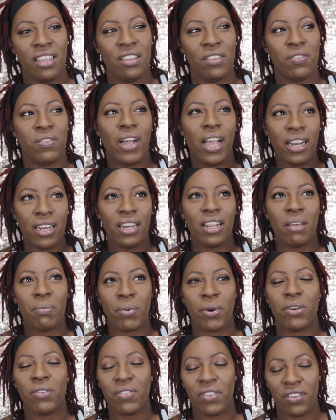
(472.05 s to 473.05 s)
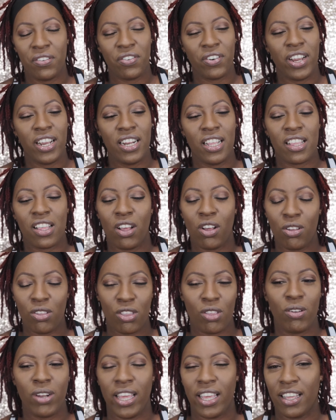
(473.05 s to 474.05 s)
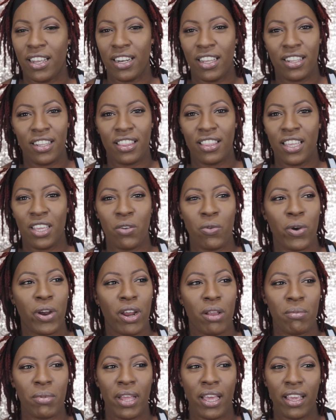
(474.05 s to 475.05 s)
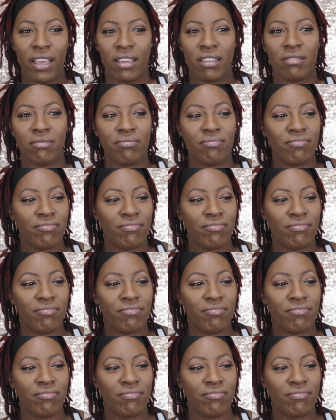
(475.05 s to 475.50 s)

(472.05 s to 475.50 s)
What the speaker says: Finding that perfect friend is also like another thing where I'm like,